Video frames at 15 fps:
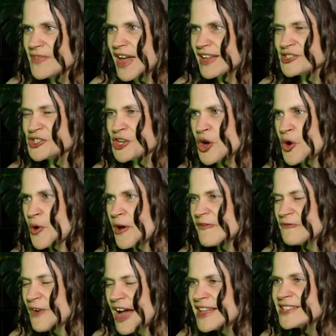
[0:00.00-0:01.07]
And so
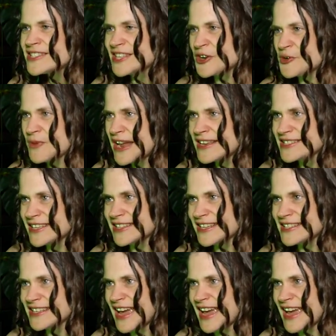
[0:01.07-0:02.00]
funds that are raised at these